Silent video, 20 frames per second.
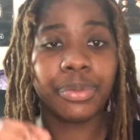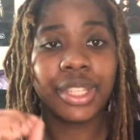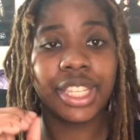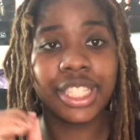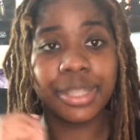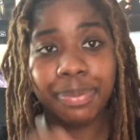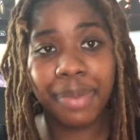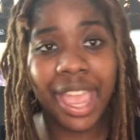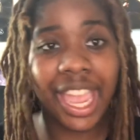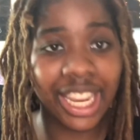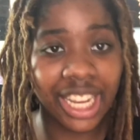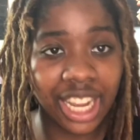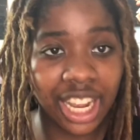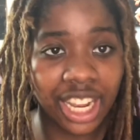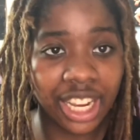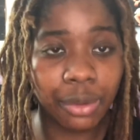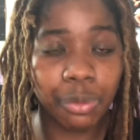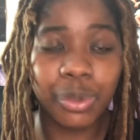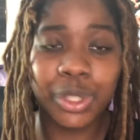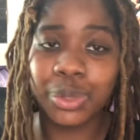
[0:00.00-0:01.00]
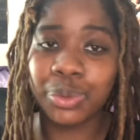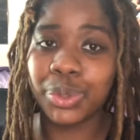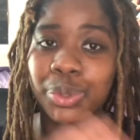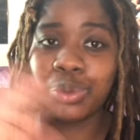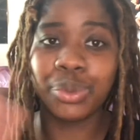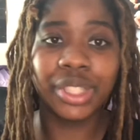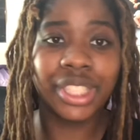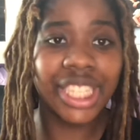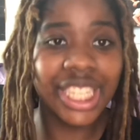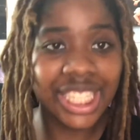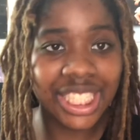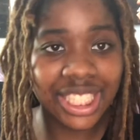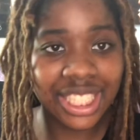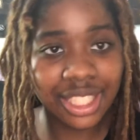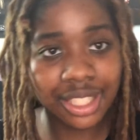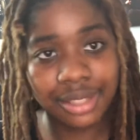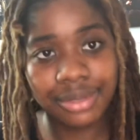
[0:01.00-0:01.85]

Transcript: is Bad Guy, which was released.